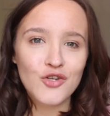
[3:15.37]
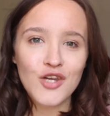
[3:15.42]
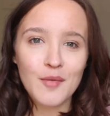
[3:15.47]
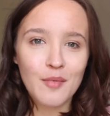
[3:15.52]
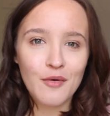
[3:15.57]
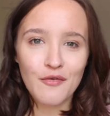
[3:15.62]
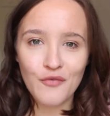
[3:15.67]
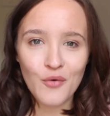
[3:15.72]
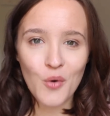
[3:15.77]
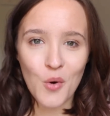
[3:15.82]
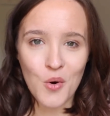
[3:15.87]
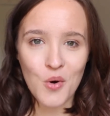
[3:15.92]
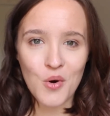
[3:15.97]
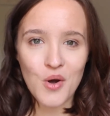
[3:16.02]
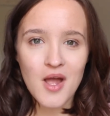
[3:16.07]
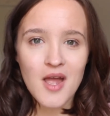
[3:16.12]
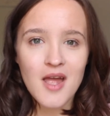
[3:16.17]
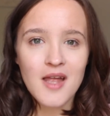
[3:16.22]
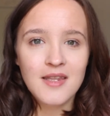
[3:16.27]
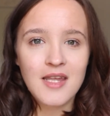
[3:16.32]
it
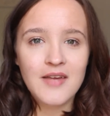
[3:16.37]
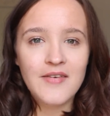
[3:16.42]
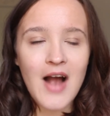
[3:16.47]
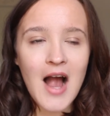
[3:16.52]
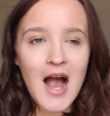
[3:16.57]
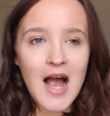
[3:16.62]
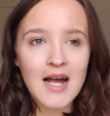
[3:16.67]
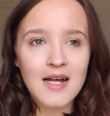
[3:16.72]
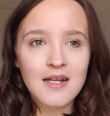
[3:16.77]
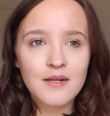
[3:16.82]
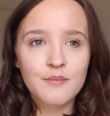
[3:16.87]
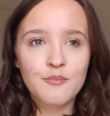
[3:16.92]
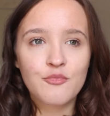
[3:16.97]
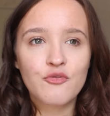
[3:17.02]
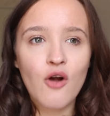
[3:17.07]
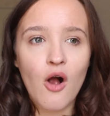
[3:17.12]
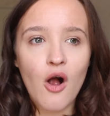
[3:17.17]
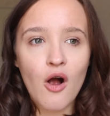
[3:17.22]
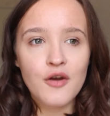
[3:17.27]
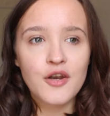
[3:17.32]
before. They've had,
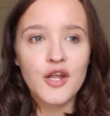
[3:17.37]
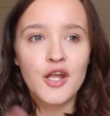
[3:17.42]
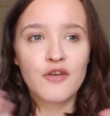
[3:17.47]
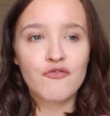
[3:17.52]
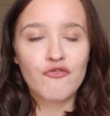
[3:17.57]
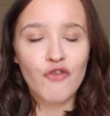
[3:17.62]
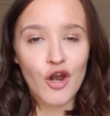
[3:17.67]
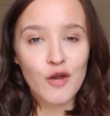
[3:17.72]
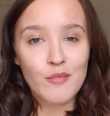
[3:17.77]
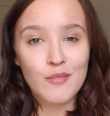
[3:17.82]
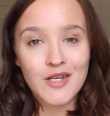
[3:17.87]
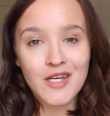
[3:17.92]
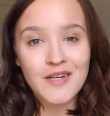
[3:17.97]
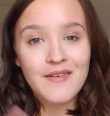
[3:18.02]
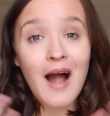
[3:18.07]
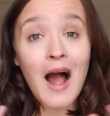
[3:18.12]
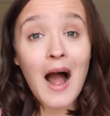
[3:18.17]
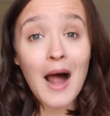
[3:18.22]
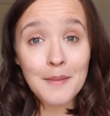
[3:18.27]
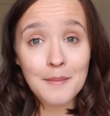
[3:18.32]
Braun and Roman
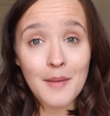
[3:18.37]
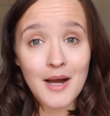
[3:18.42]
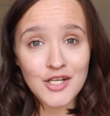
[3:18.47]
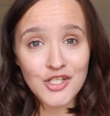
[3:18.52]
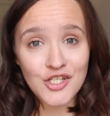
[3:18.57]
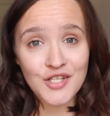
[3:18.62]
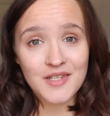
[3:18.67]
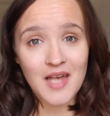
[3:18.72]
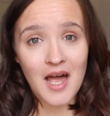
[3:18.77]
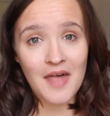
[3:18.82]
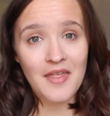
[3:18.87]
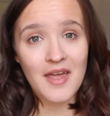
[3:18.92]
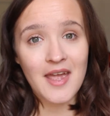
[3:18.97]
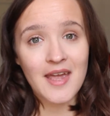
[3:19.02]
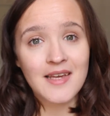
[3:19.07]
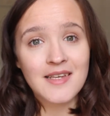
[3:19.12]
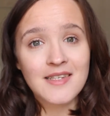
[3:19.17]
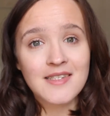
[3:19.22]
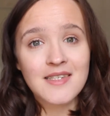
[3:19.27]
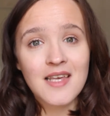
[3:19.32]
have had matches like
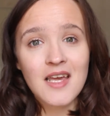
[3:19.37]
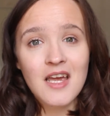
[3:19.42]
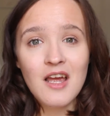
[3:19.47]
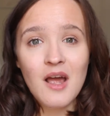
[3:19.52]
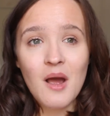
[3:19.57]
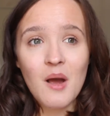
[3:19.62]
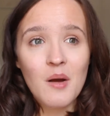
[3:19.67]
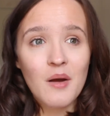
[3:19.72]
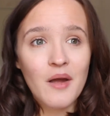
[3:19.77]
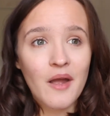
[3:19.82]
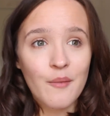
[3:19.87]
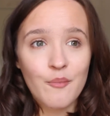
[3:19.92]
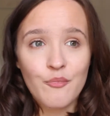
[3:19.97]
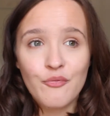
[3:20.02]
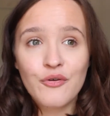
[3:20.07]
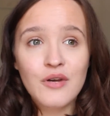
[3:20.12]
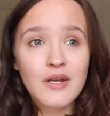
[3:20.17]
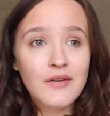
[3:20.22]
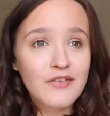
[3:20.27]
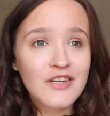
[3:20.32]
this
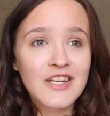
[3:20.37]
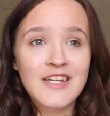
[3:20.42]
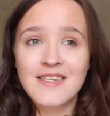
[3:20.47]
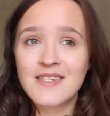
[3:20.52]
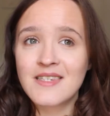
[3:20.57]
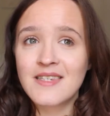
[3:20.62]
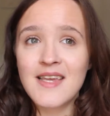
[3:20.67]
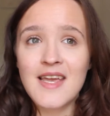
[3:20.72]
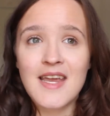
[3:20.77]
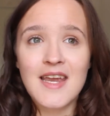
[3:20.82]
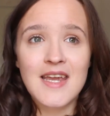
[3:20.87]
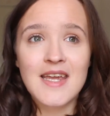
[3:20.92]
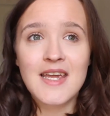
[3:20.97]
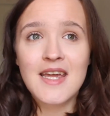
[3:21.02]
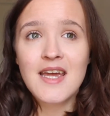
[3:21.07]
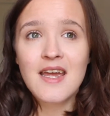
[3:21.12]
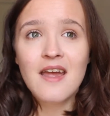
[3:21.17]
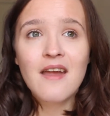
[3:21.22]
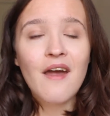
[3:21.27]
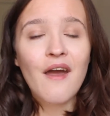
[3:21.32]
previously.